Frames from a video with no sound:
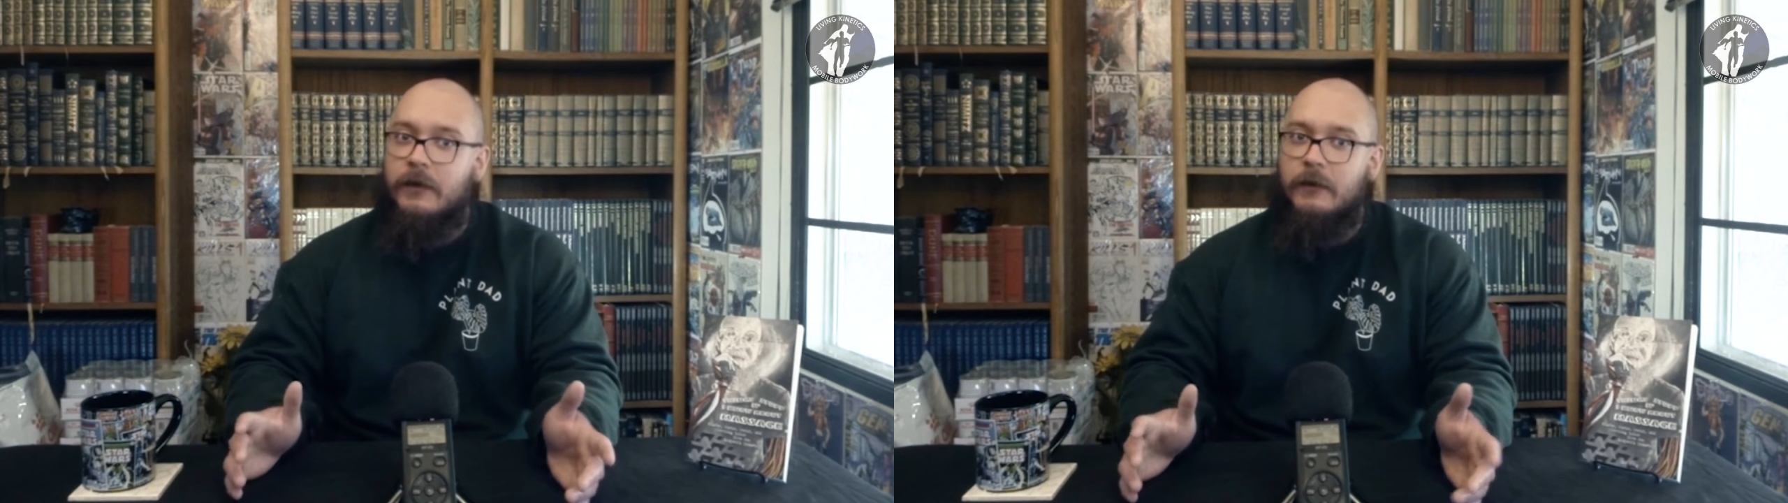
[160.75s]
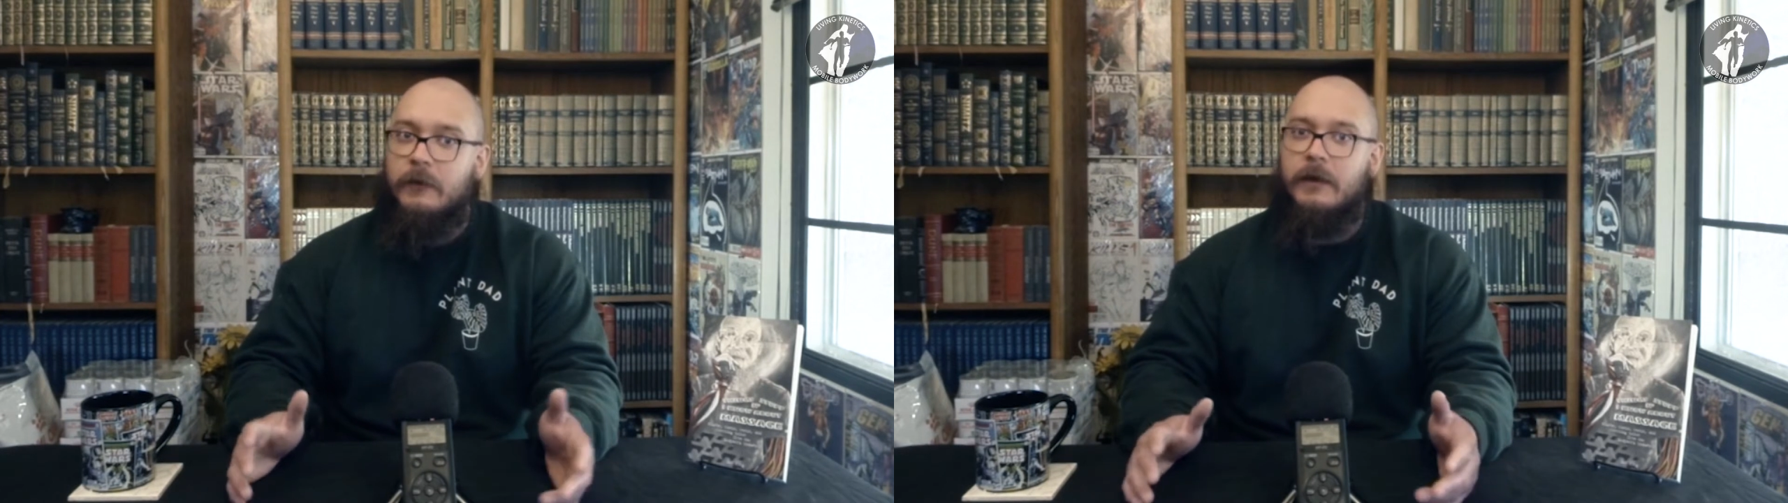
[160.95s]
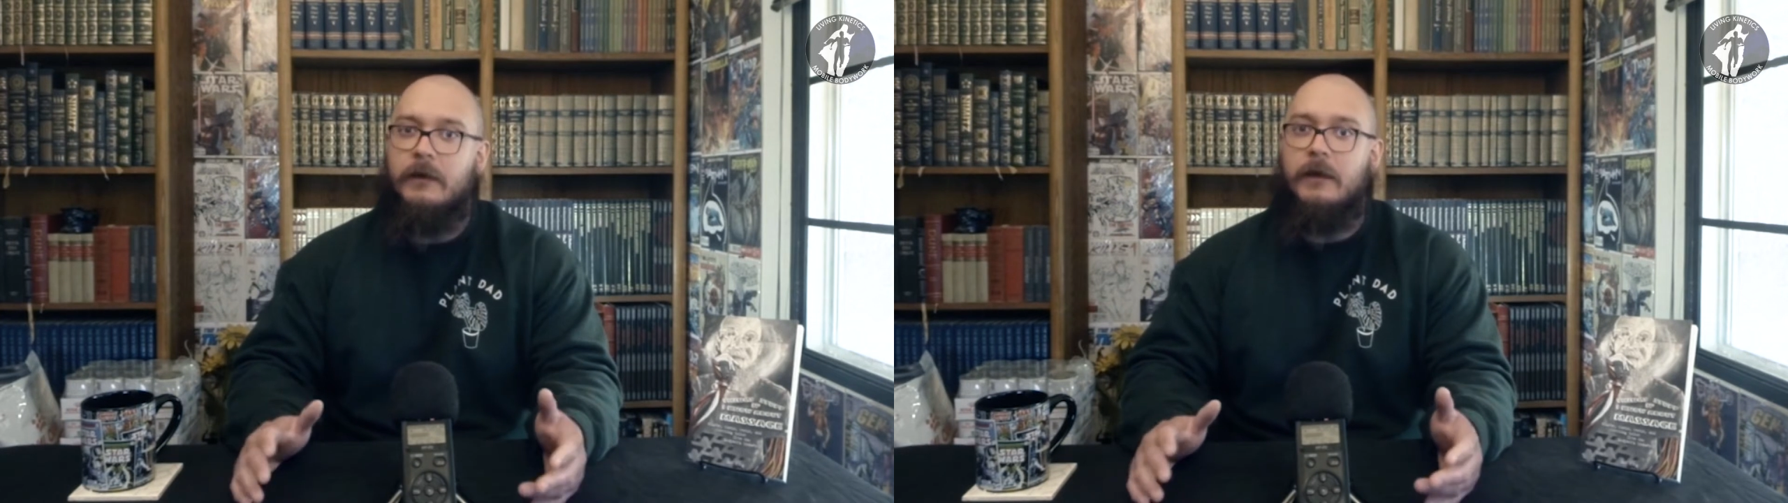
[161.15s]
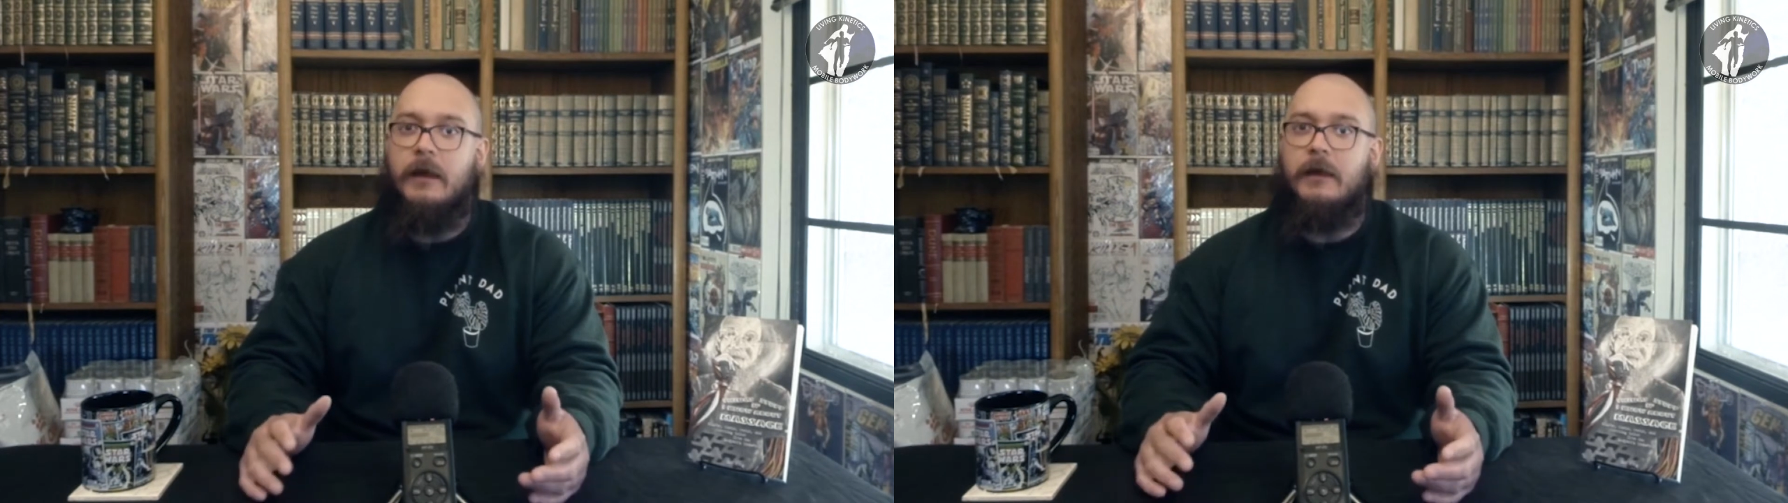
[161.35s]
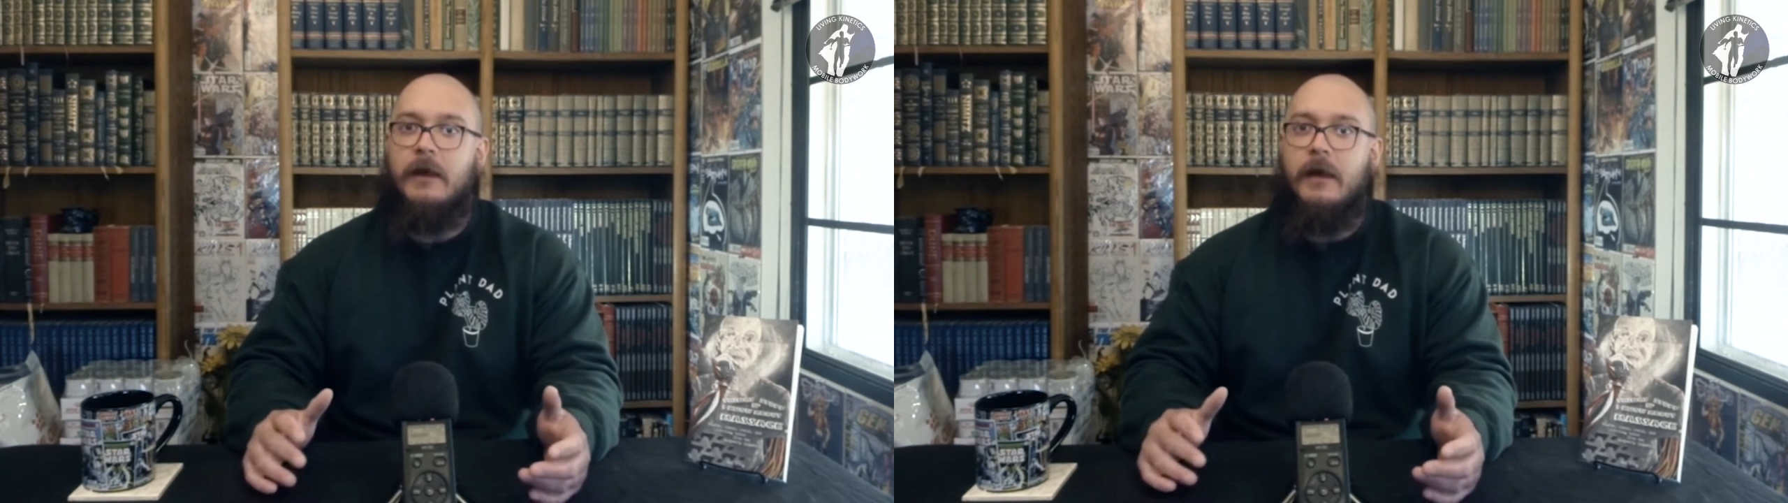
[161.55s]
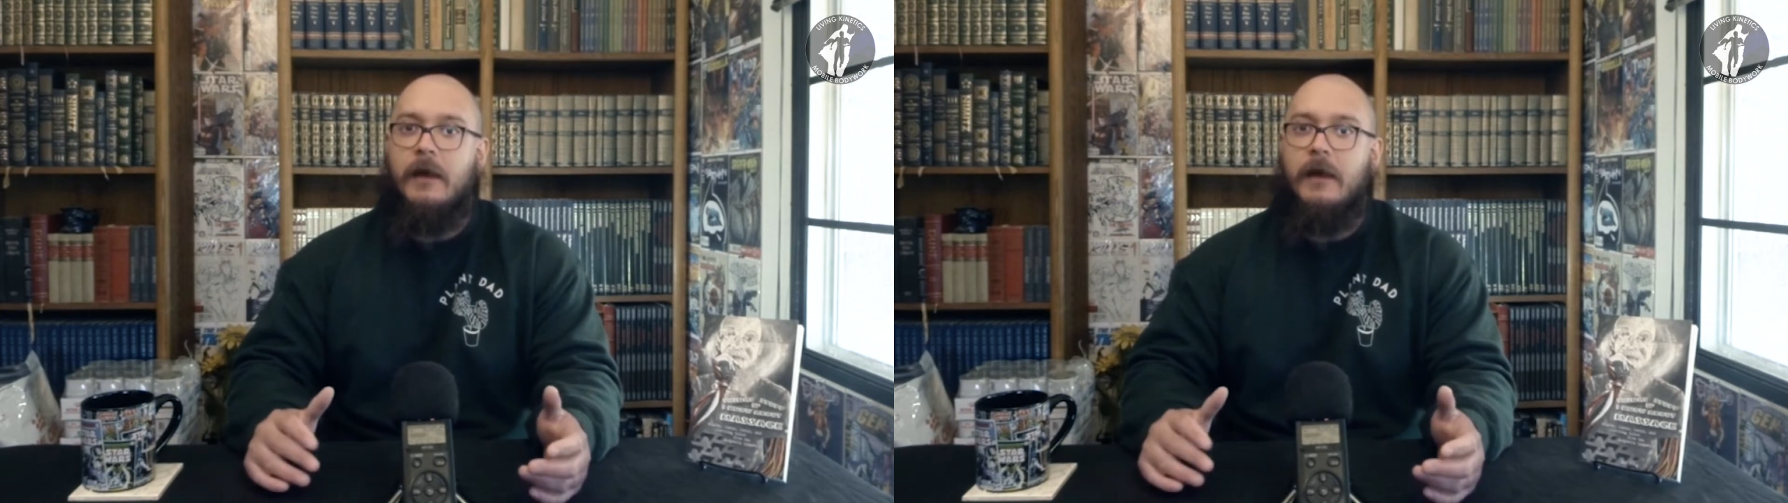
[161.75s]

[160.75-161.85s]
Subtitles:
and made it